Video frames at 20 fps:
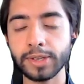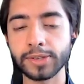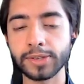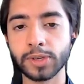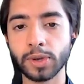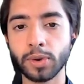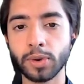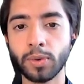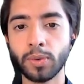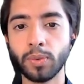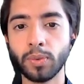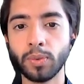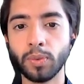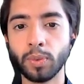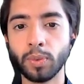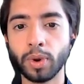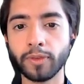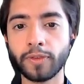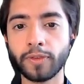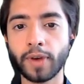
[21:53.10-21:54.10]
so
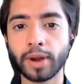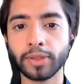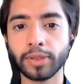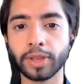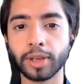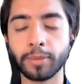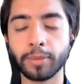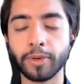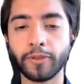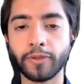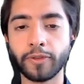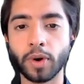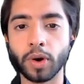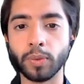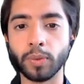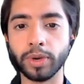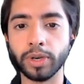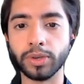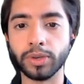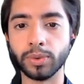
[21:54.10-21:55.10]
one final thing before
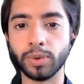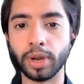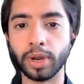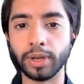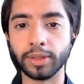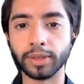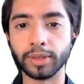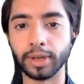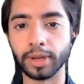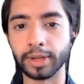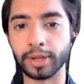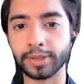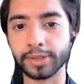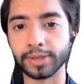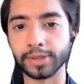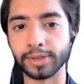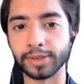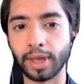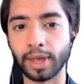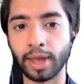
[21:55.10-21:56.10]
we do anything else
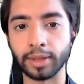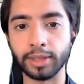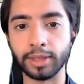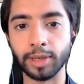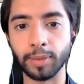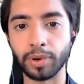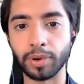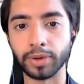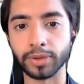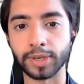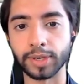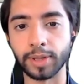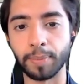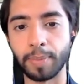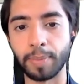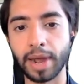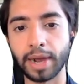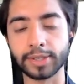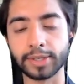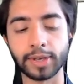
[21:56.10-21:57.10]
is add the appearance to the
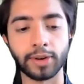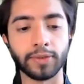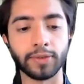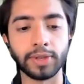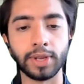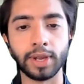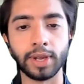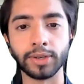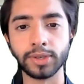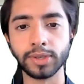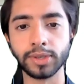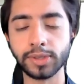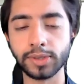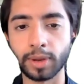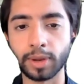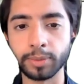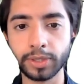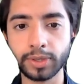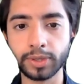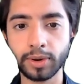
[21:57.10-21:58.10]
backside of the engine.
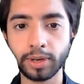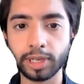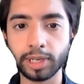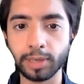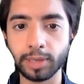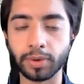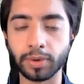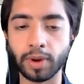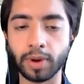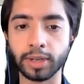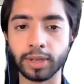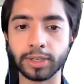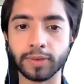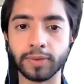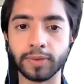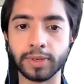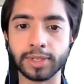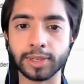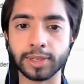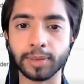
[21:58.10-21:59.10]
So I'm just going to keep it
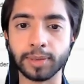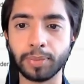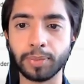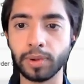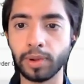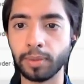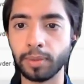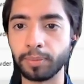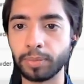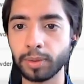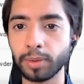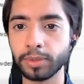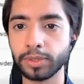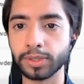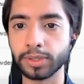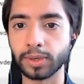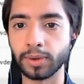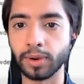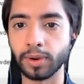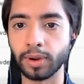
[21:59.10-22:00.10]
relatively simple. I'm probably
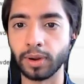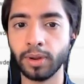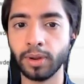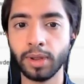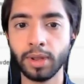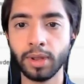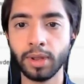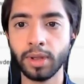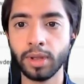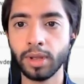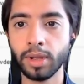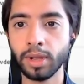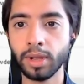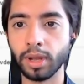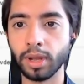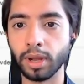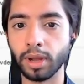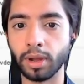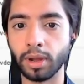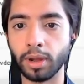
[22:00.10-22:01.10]
just going to
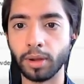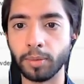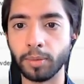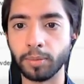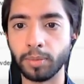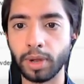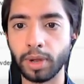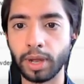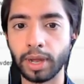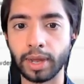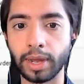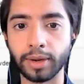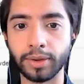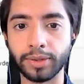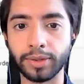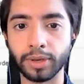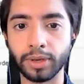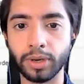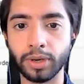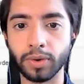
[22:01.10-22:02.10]

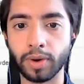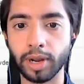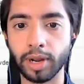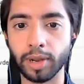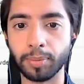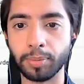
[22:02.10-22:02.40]
add the gray